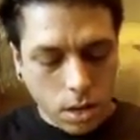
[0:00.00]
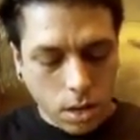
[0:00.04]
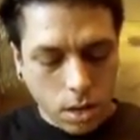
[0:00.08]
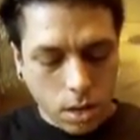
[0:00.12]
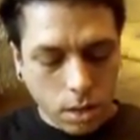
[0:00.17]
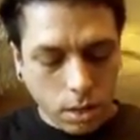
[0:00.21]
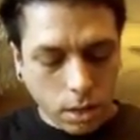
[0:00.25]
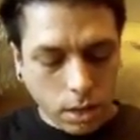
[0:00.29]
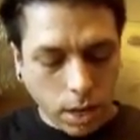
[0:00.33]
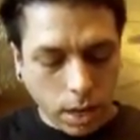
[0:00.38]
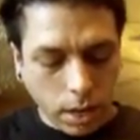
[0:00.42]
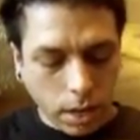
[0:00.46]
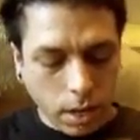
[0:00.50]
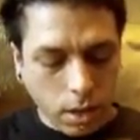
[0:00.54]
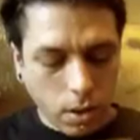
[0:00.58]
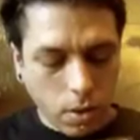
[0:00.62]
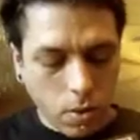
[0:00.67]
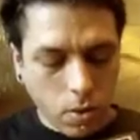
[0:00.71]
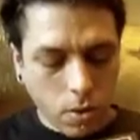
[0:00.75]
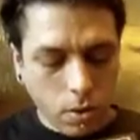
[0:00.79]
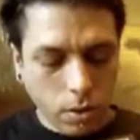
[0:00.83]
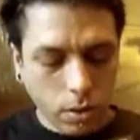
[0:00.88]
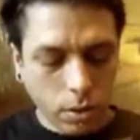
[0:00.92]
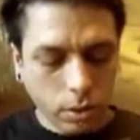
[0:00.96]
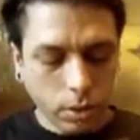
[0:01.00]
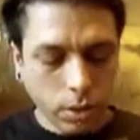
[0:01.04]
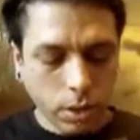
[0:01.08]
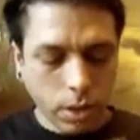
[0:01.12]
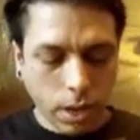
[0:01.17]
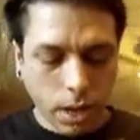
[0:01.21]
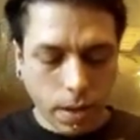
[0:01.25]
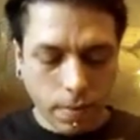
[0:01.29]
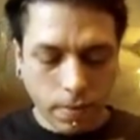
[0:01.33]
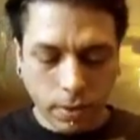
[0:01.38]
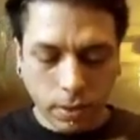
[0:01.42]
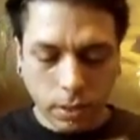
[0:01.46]
second corner, so you can
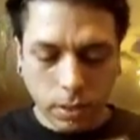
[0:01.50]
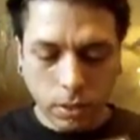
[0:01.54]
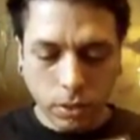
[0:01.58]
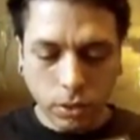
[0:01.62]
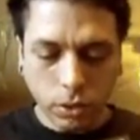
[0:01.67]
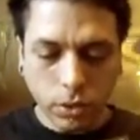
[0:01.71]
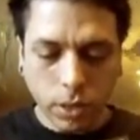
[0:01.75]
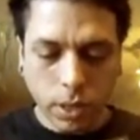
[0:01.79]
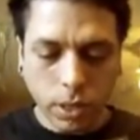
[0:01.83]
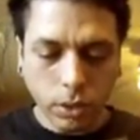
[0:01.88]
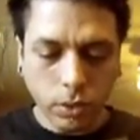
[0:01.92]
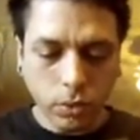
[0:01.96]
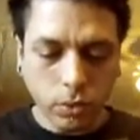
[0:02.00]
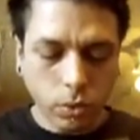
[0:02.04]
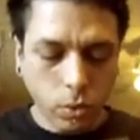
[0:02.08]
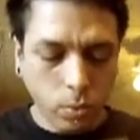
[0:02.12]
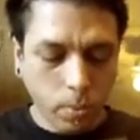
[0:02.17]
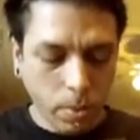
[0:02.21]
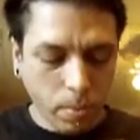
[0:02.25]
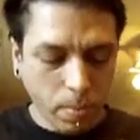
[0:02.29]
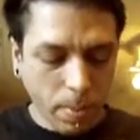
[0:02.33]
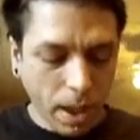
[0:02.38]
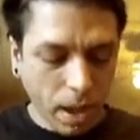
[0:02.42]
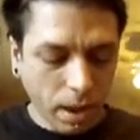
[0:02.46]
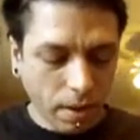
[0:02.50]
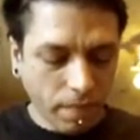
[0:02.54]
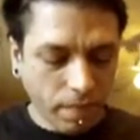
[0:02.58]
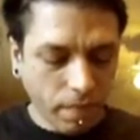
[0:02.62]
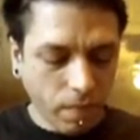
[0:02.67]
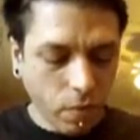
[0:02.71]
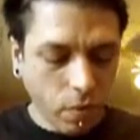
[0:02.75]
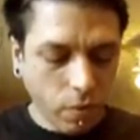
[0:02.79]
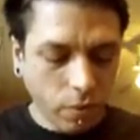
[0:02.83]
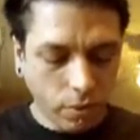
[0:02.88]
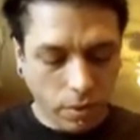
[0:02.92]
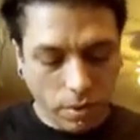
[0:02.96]
have this little trench looping back and
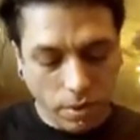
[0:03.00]
forth.